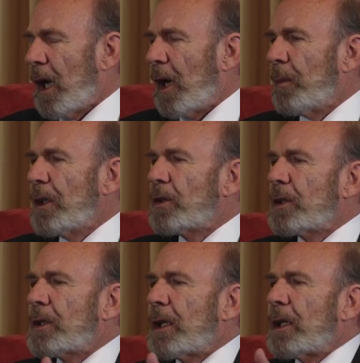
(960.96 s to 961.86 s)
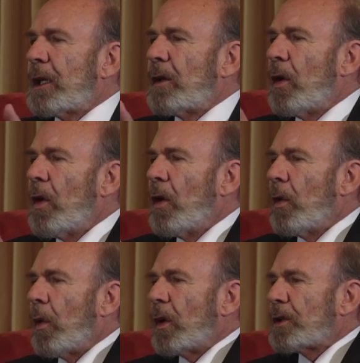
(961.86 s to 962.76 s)
I'm interested in
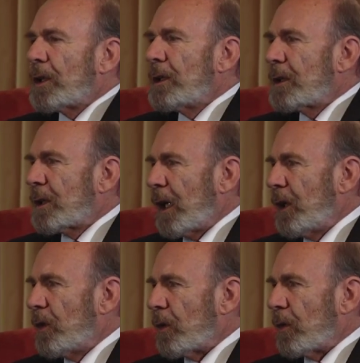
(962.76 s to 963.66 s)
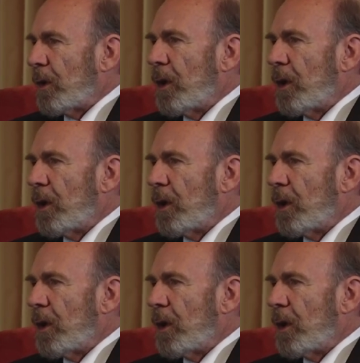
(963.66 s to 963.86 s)
what's inside you.